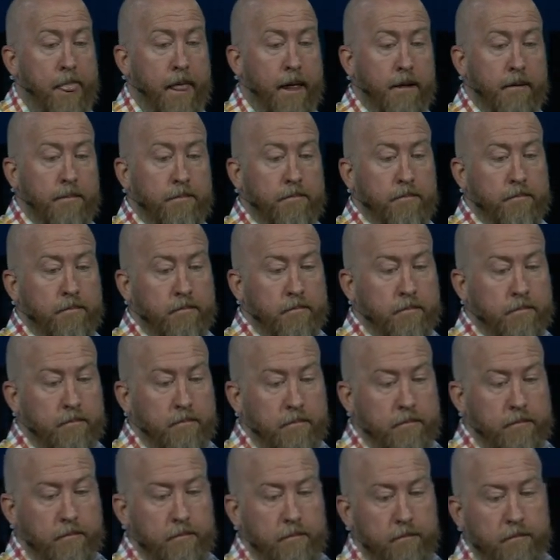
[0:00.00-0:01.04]

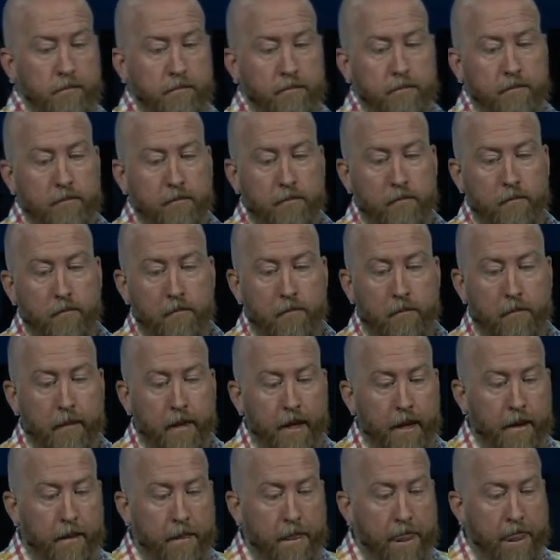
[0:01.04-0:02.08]

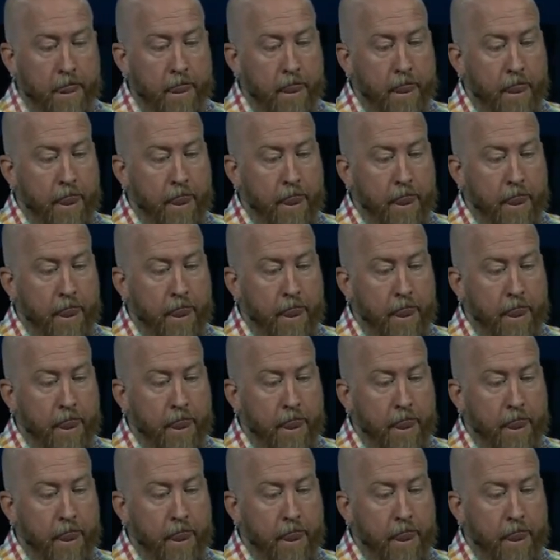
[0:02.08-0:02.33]
Nobody speaks.